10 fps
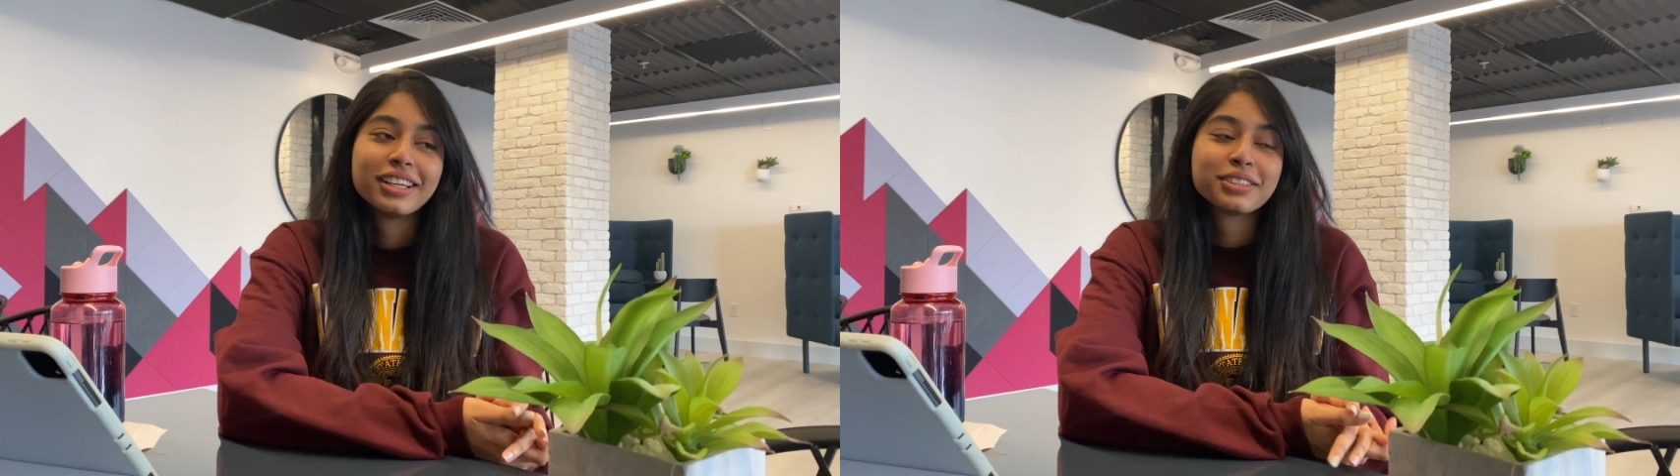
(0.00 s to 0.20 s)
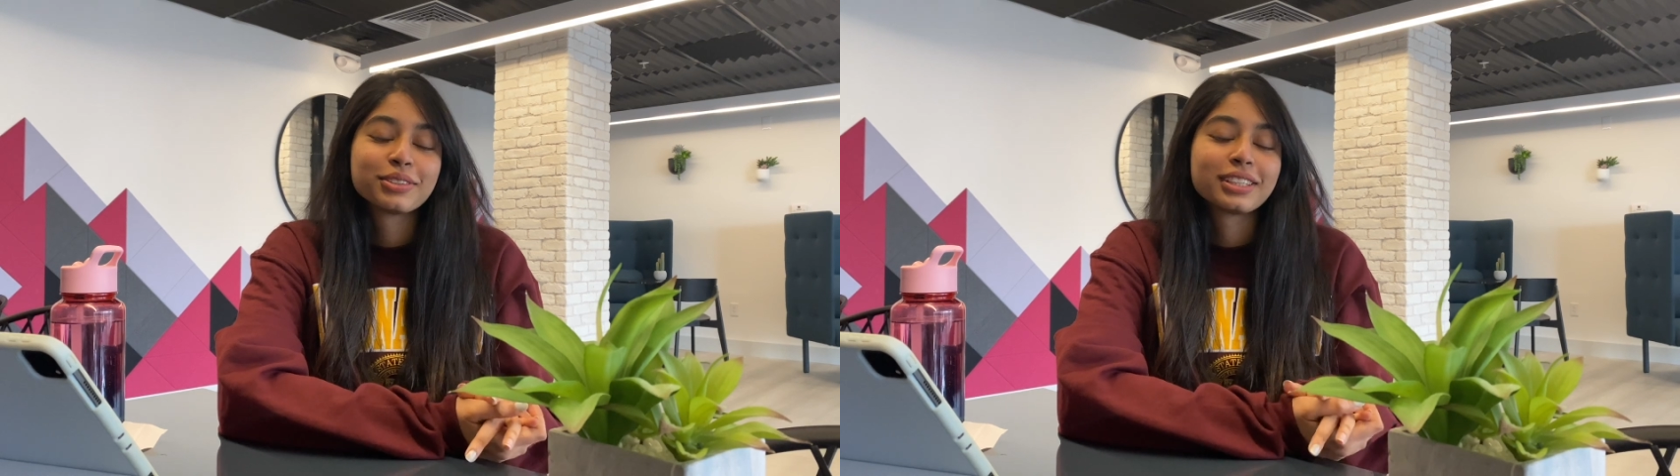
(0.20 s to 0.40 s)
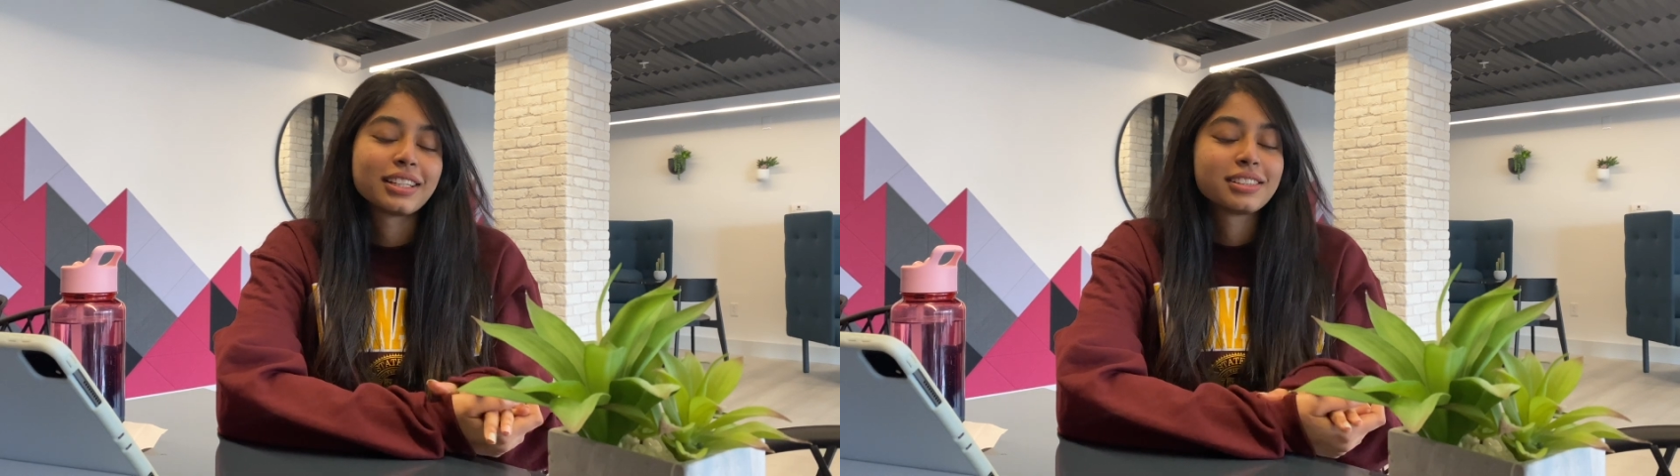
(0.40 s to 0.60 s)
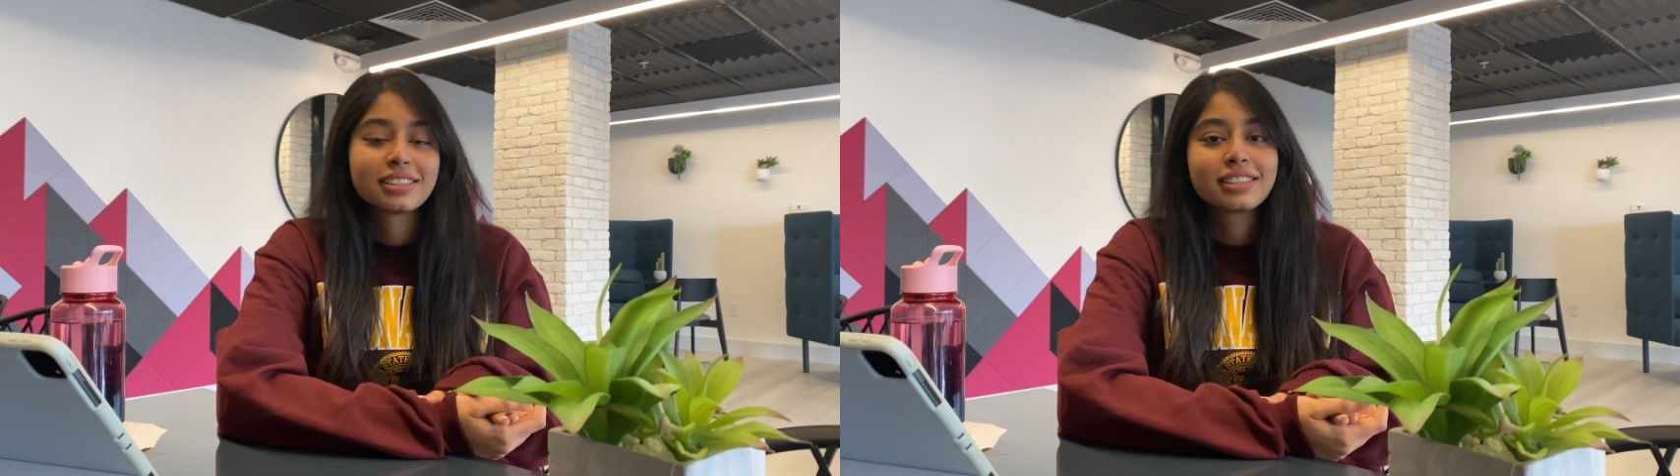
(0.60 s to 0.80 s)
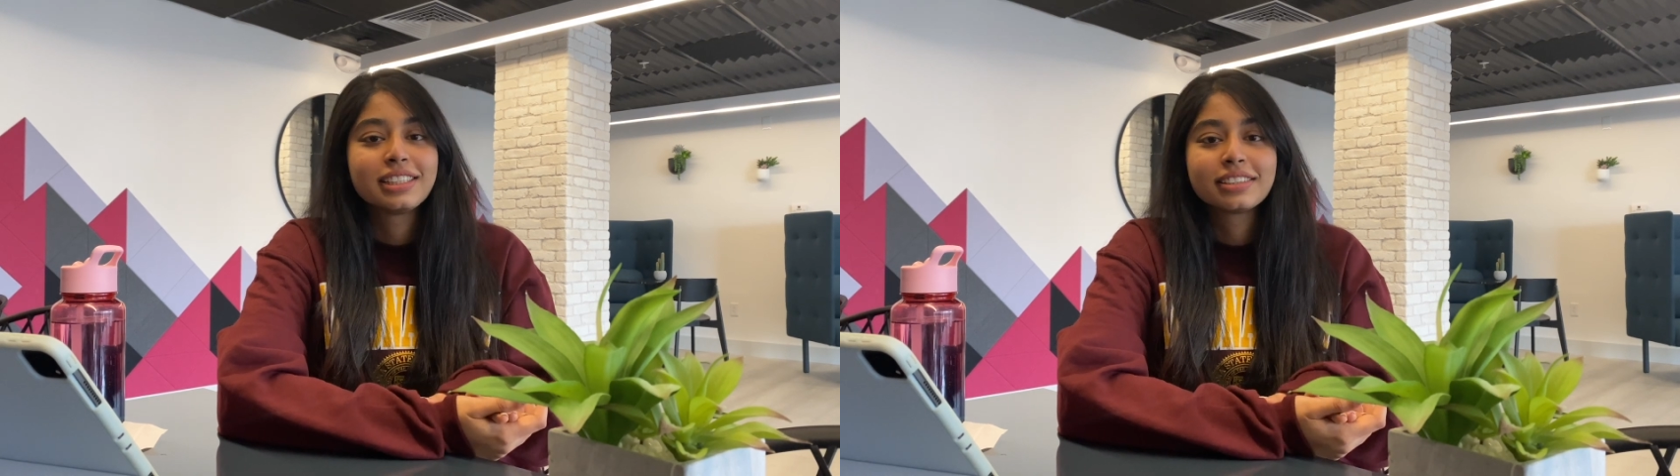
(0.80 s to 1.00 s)
So that's
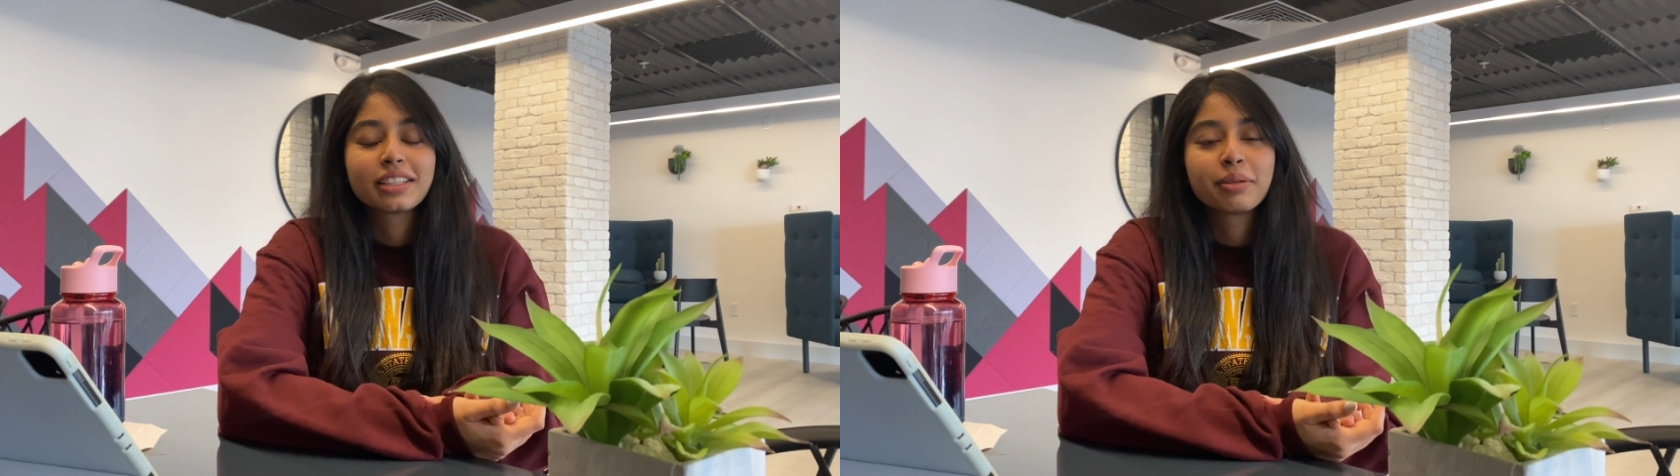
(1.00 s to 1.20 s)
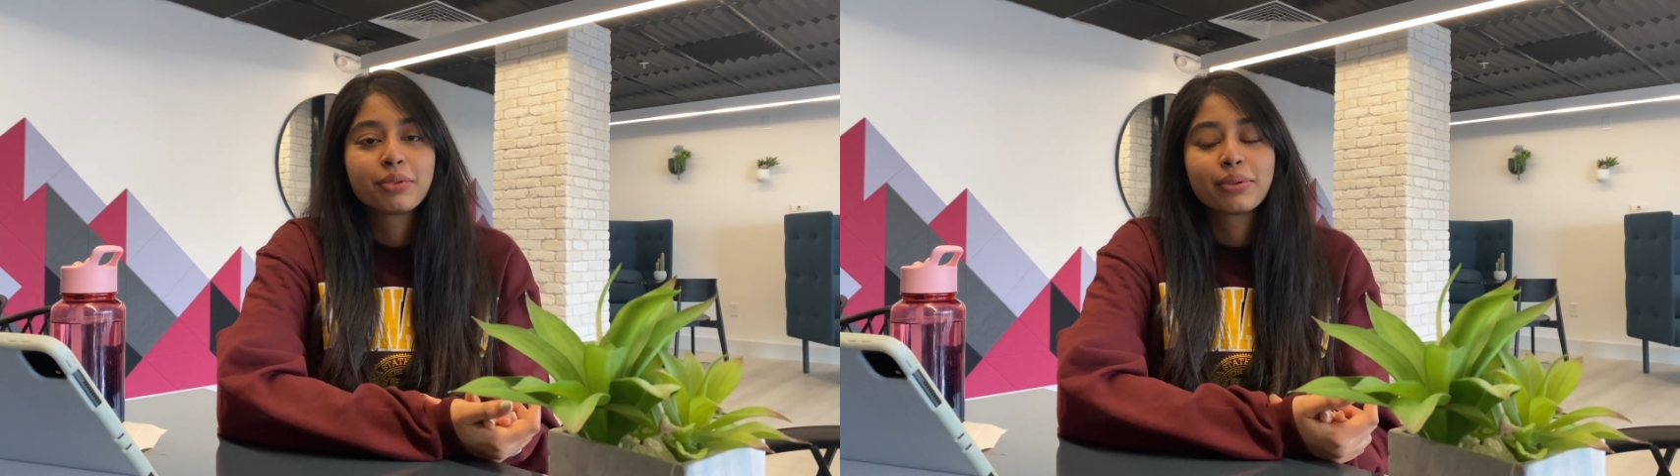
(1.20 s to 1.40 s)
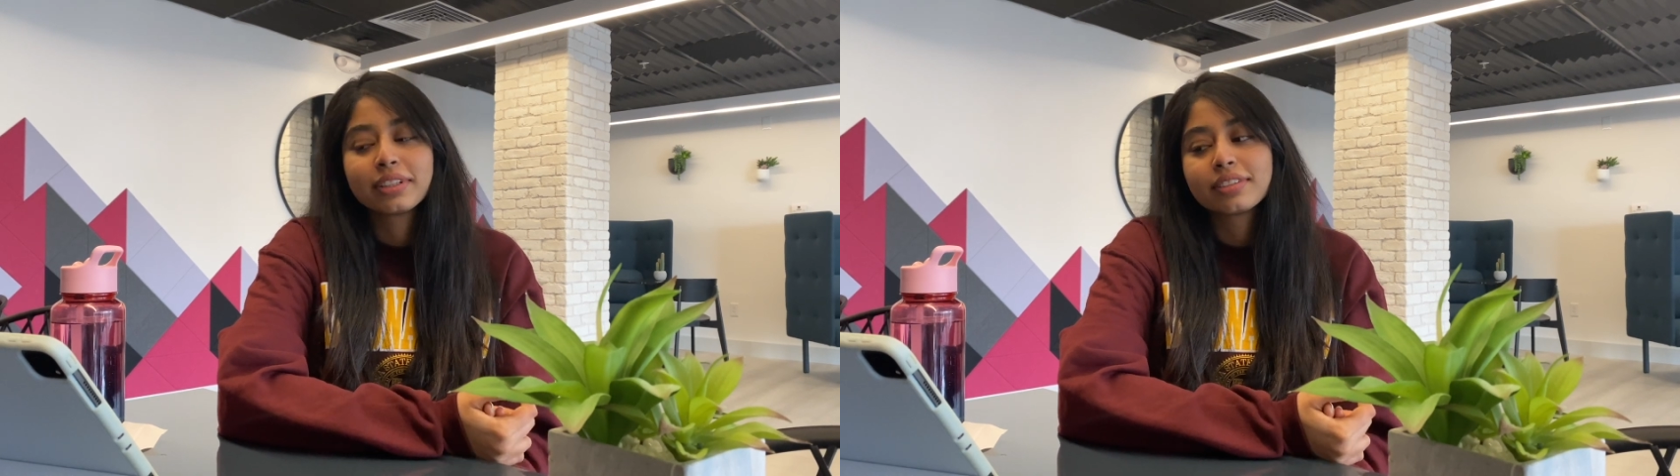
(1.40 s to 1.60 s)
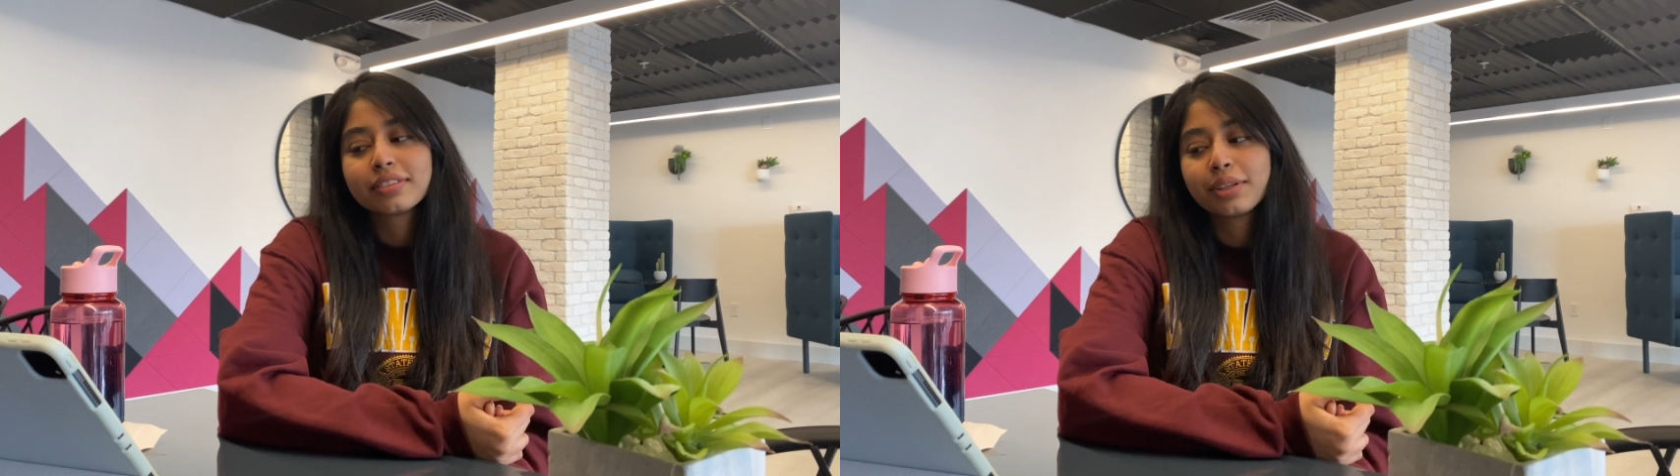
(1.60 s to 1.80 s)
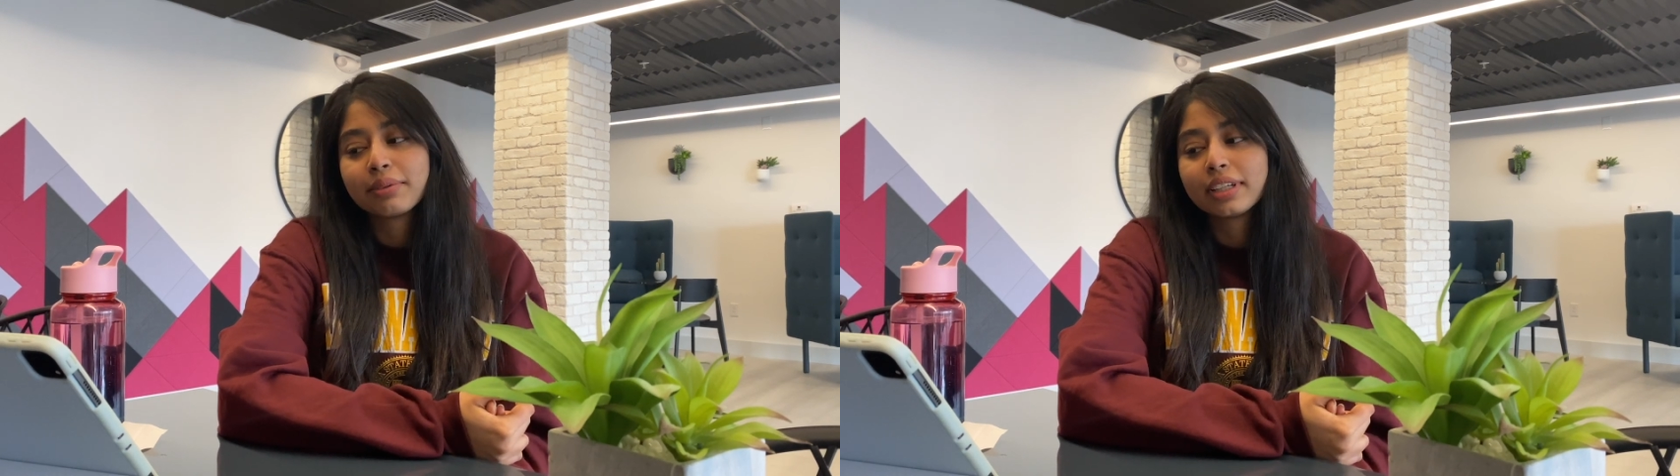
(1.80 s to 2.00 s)
the reason I'm doing this
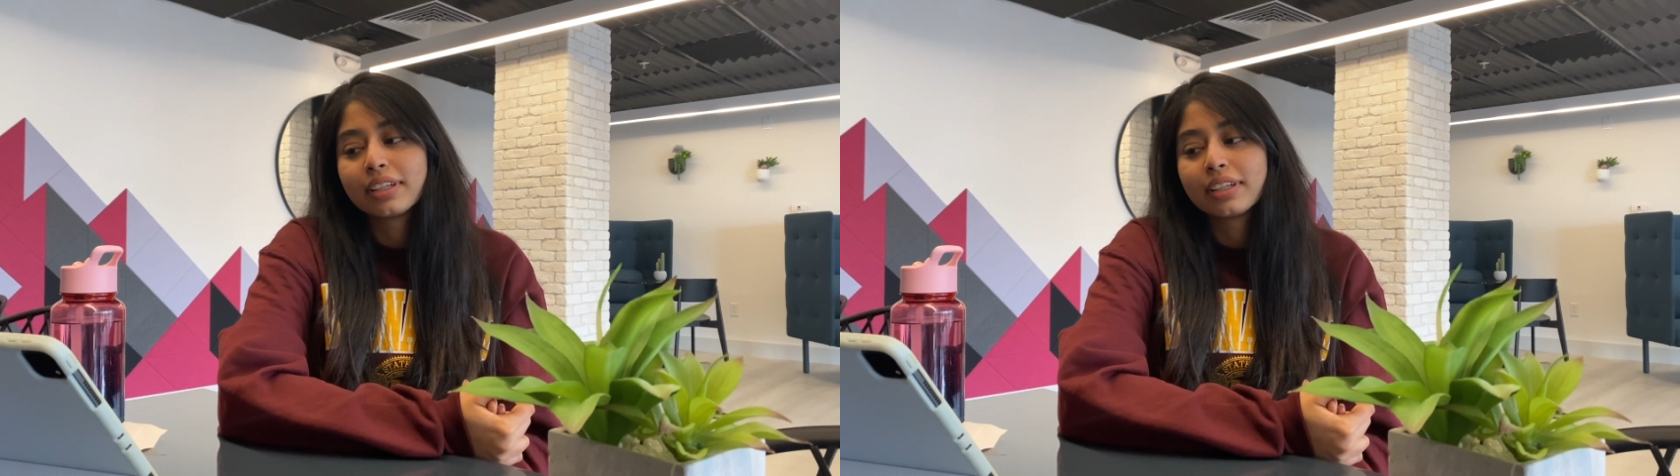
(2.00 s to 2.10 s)
Q&A